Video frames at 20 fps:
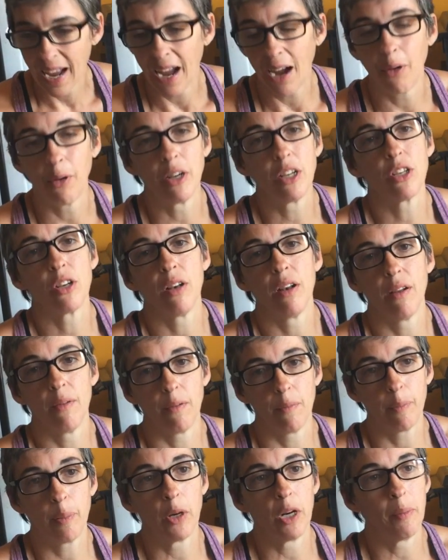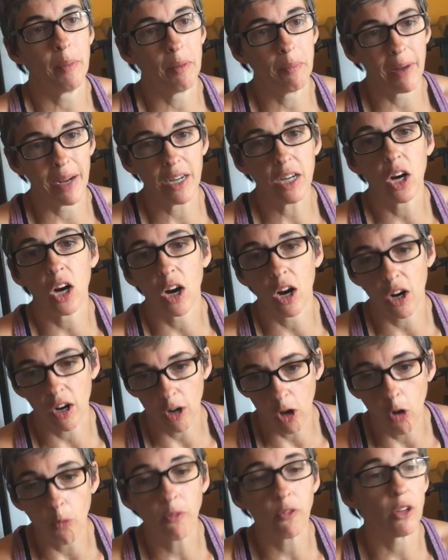I would put them in my car
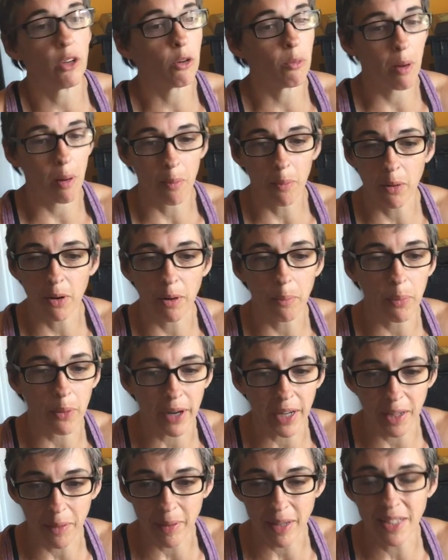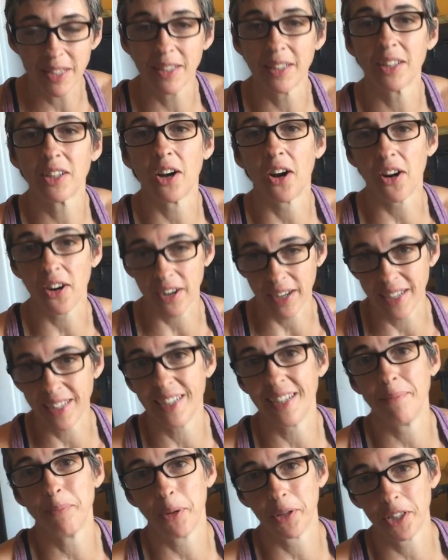and hopefully remember to bring them into the garden
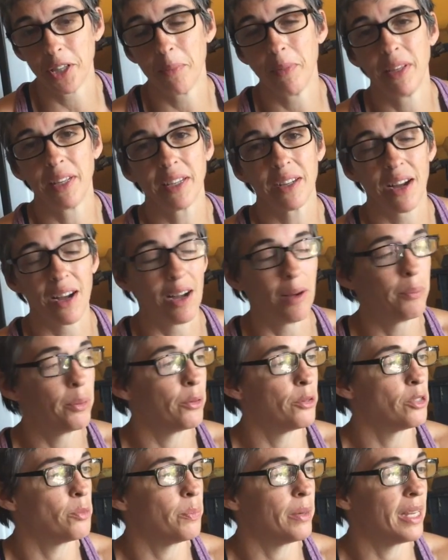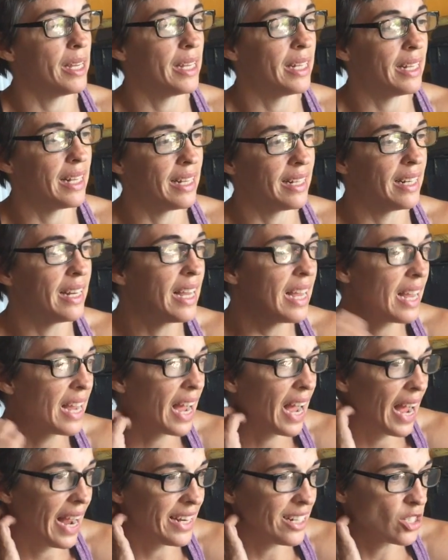and put them in the compost bin. And
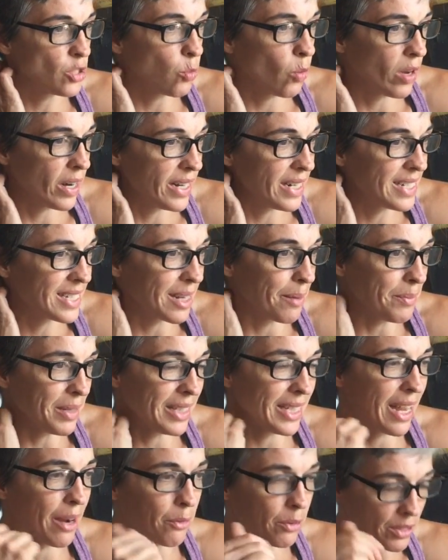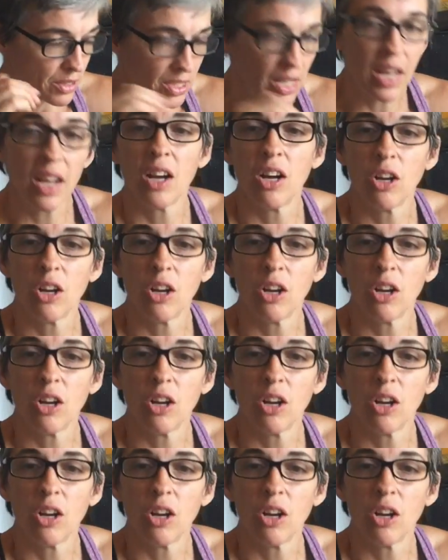I just wanted something that was